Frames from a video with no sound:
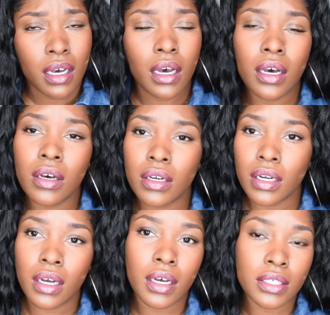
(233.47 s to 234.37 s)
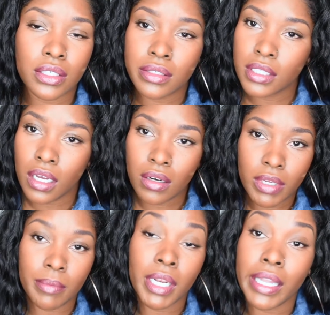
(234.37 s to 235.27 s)
oh gosh, y'all don't
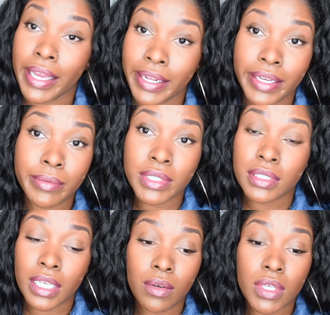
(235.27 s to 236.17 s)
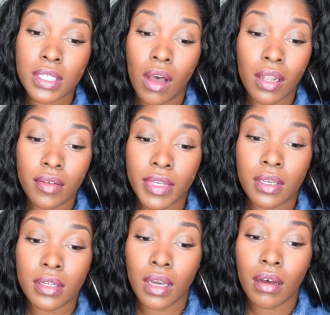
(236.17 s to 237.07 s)
get me the line. It was all
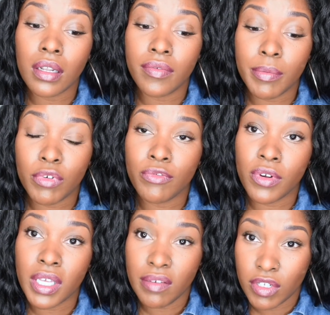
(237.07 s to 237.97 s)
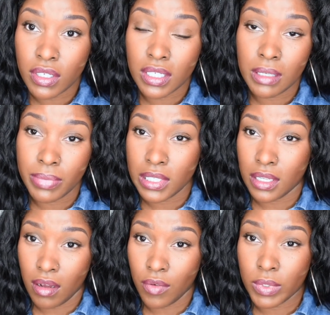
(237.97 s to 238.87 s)
of it before they even took
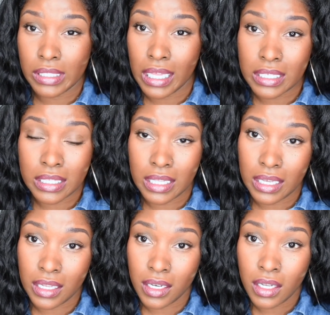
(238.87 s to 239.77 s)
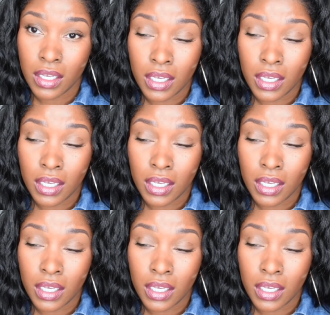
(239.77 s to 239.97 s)
10% off was less than